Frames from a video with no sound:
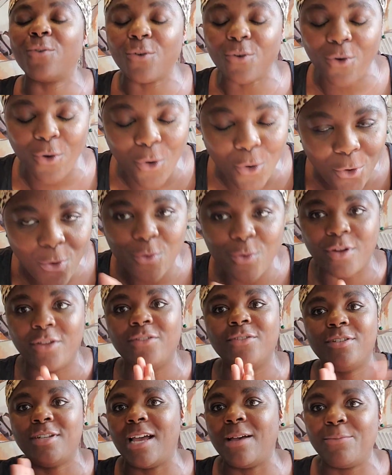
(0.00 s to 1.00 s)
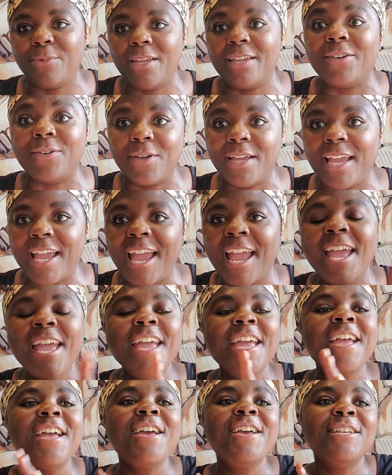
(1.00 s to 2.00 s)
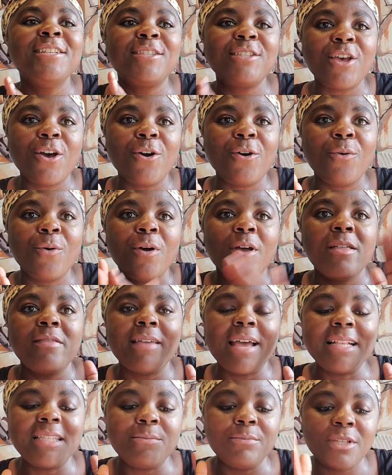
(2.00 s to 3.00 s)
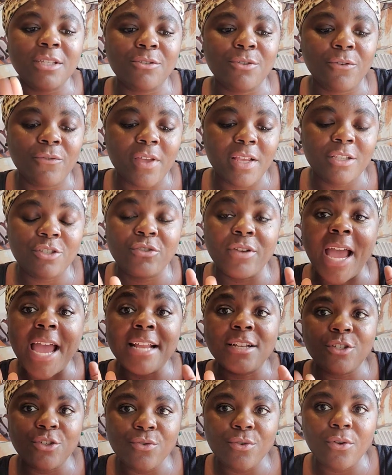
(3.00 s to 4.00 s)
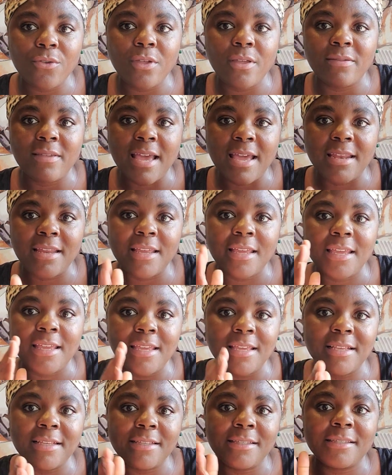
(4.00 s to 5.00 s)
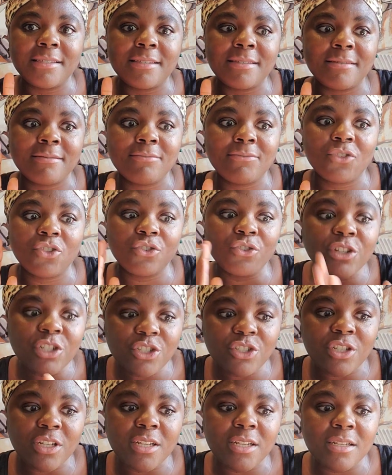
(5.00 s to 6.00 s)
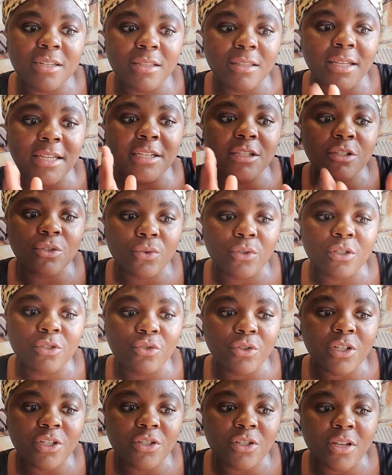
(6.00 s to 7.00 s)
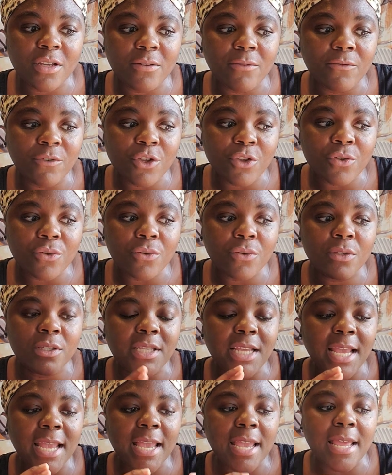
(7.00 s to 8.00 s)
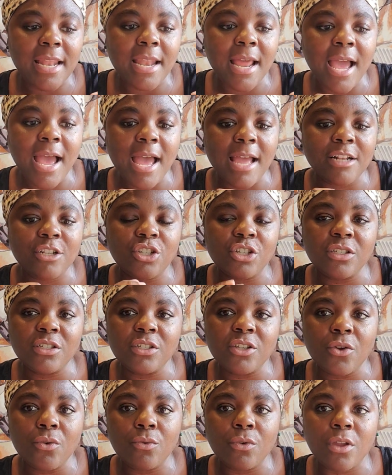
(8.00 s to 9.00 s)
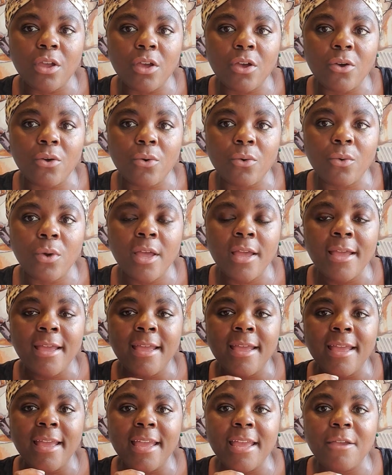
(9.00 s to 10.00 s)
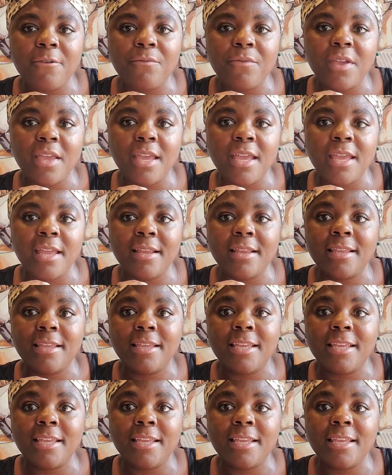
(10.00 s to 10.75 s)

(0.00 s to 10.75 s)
a whole nother topic, okay? So that's Mystery of History. I do know that that is Christian, leans towards Christian views, and I just don't know if it